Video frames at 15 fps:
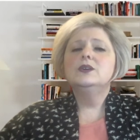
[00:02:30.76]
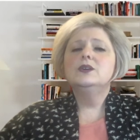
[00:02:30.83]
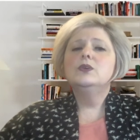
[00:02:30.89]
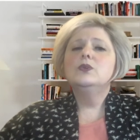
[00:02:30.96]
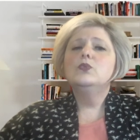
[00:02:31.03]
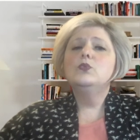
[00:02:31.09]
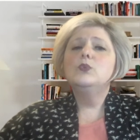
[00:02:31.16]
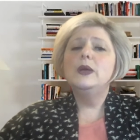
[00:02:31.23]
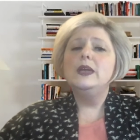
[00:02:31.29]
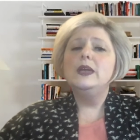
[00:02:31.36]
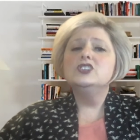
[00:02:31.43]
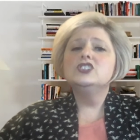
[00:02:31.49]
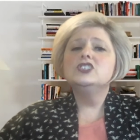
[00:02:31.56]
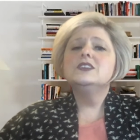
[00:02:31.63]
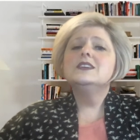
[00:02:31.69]

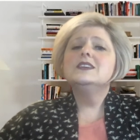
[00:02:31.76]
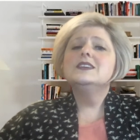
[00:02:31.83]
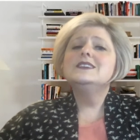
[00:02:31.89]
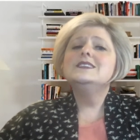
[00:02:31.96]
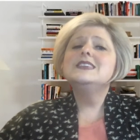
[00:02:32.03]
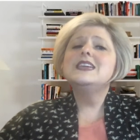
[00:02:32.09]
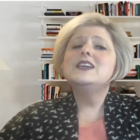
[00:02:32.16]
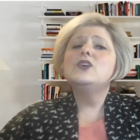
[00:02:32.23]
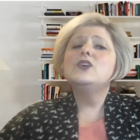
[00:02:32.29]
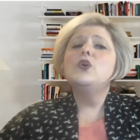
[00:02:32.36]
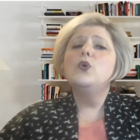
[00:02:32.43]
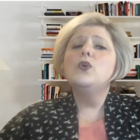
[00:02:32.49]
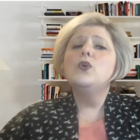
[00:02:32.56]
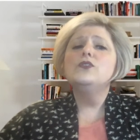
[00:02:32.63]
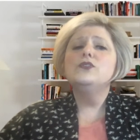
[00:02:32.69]
which is a
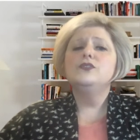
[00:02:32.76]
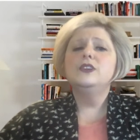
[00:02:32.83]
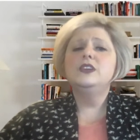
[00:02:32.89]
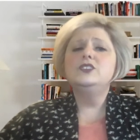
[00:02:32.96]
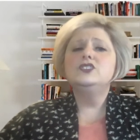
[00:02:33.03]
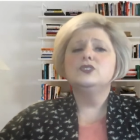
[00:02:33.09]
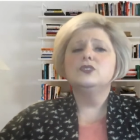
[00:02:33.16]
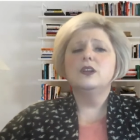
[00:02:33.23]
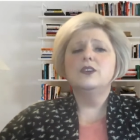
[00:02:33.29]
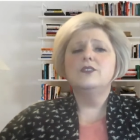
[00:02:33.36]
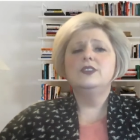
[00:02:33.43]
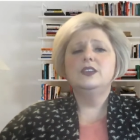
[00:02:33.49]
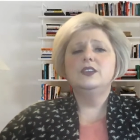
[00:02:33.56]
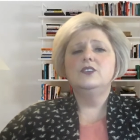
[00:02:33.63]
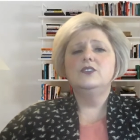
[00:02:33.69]
core feature of
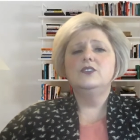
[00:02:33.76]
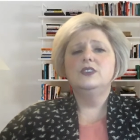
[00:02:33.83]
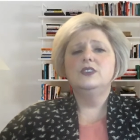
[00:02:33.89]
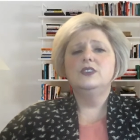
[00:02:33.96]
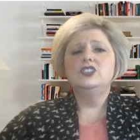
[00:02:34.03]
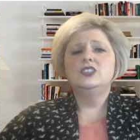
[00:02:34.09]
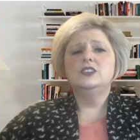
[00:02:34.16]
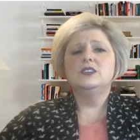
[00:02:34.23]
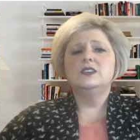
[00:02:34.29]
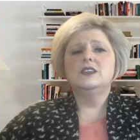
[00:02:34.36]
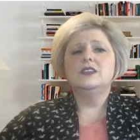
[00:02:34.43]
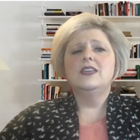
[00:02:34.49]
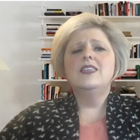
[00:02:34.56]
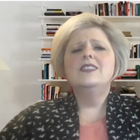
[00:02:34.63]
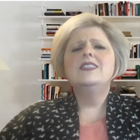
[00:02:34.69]
intervention
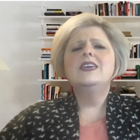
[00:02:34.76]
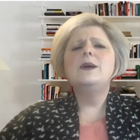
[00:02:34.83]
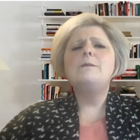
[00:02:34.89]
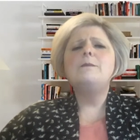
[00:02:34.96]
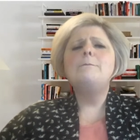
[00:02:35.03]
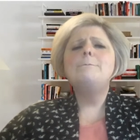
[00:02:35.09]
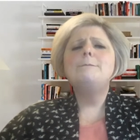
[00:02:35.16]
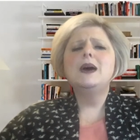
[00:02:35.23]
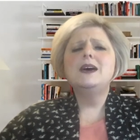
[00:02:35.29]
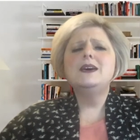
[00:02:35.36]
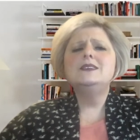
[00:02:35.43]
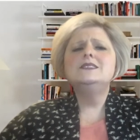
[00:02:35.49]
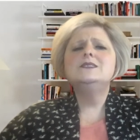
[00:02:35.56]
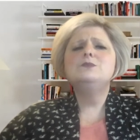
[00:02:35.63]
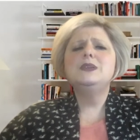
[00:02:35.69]
that
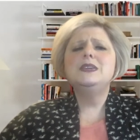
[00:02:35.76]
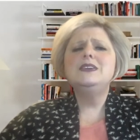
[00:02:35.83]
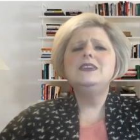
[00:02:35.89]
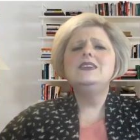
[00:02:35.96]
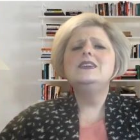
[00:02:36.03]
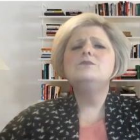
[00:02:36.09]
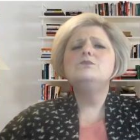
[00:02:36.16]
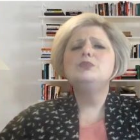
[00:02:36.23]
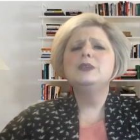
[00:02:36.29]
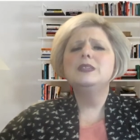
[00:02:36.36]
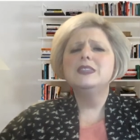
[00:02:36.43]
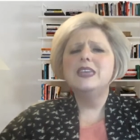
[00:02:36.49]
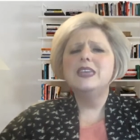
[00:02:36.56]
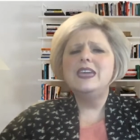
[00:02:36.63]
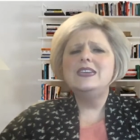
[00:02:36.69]
must be in
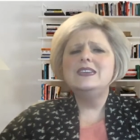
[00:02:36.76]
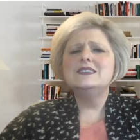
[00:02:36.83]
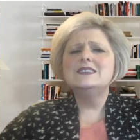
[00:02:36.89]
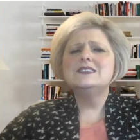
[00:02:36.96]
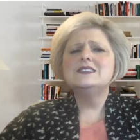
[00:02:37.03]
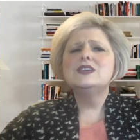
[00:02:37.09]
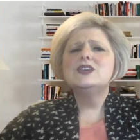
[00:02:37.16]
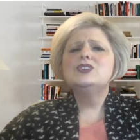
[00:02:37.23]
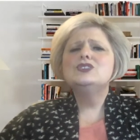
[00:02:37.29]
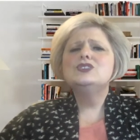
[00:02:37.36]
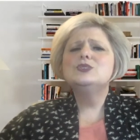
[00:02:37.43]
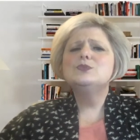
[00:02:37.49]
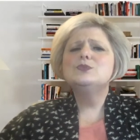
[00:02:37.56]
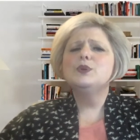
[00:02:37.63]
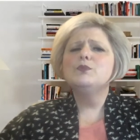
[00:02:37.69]
place
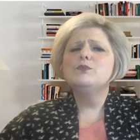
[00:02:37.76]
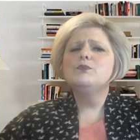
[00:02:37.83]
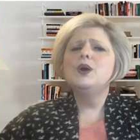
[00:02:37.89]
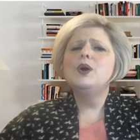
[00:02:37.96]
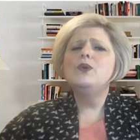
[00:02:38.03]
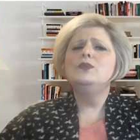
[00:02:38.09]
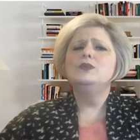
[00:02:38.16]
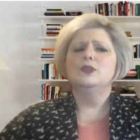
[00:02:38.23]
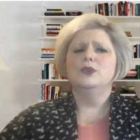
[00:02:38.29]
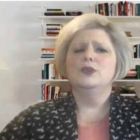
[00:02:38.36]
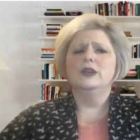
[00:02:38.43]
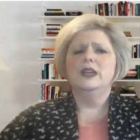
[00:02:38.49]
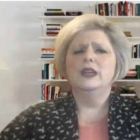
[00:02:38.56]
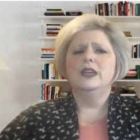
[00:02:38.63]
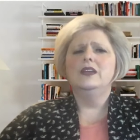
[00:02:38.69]
to promote
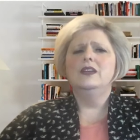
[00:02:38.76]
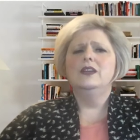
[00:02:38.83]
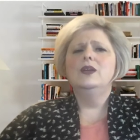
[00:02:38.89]
learning